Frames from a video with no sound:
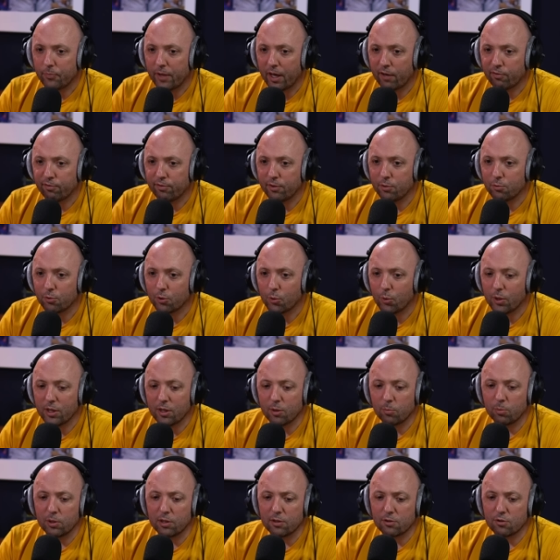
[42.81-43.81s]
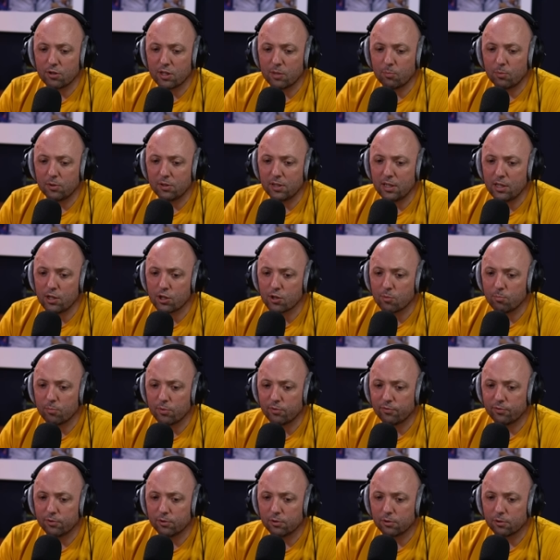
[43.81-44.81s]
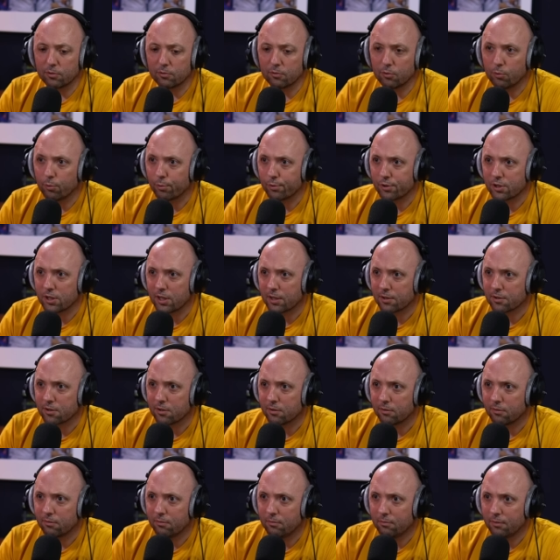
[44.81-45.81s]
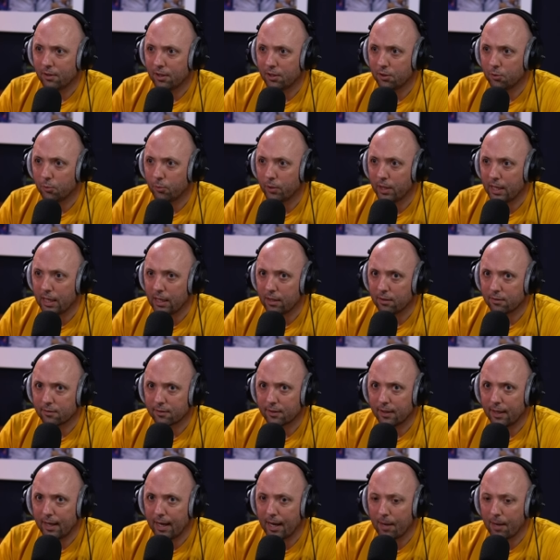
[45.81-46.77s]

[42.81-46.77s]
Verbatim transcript: I felt quite a bit of trepidation before 06 and, and 08.